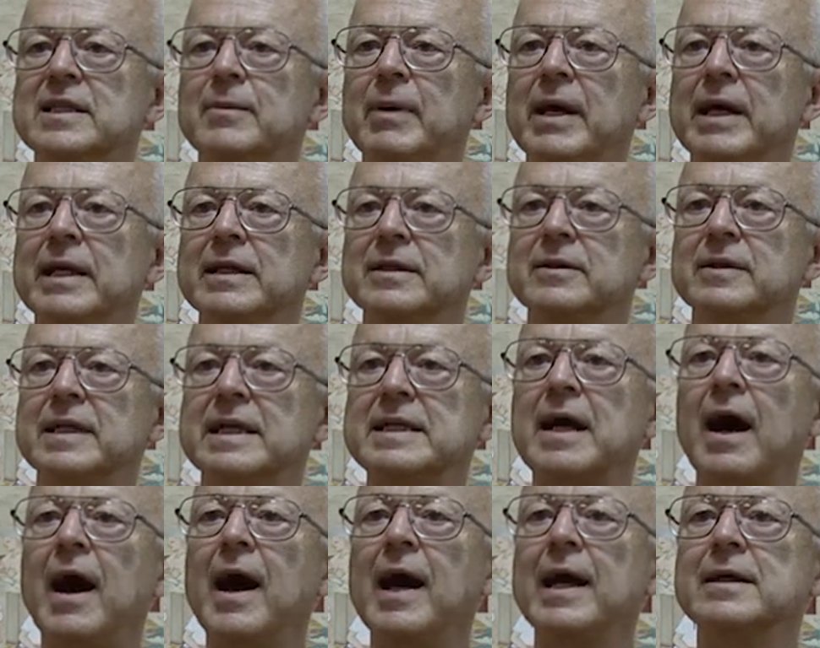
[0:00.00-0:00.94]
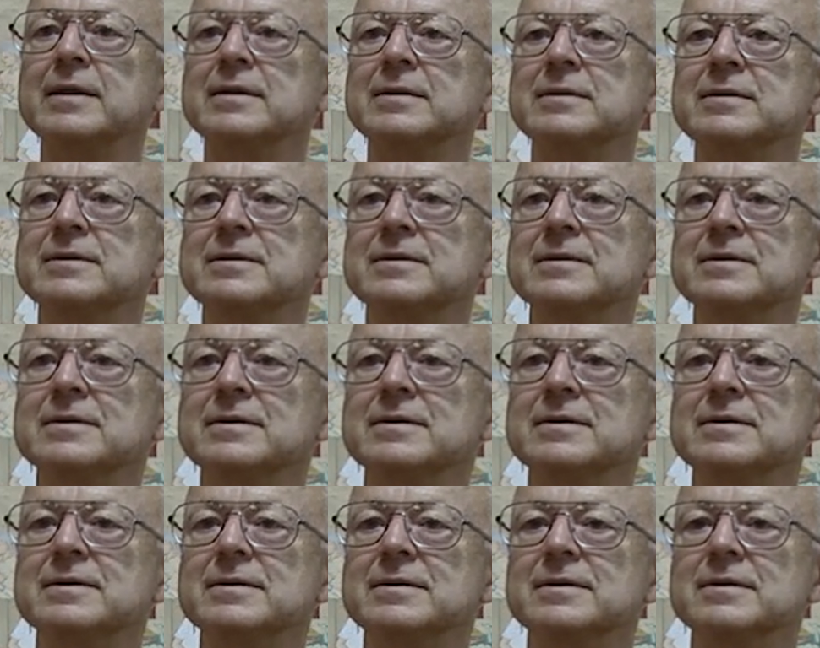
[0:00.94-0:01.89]
the bait? Do they die?
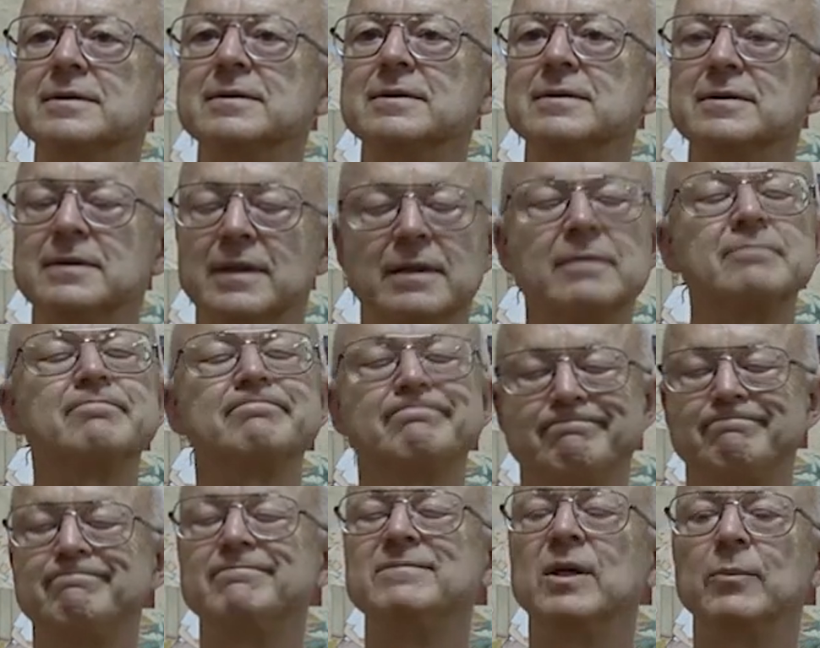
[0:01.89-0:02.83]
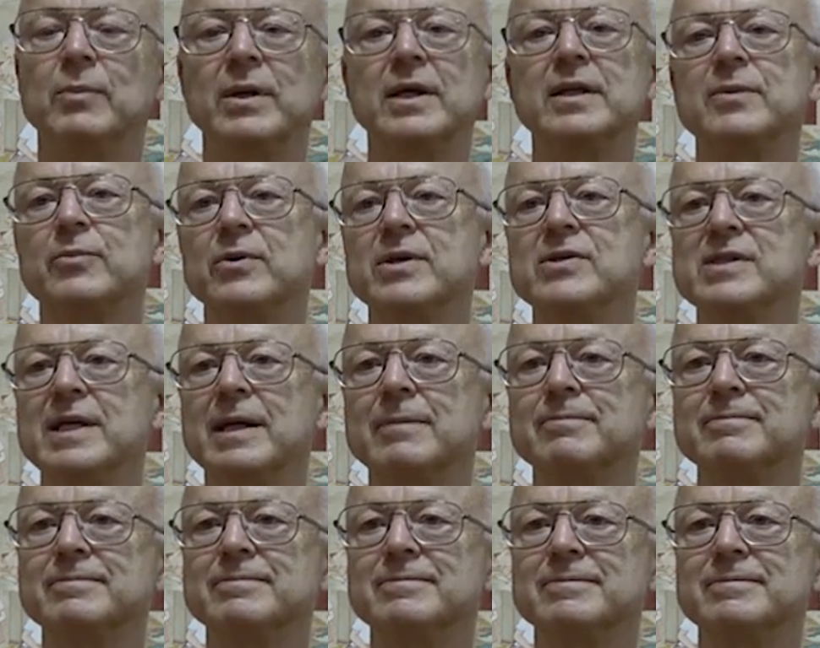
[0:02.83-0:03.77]
Okay. You break the precept.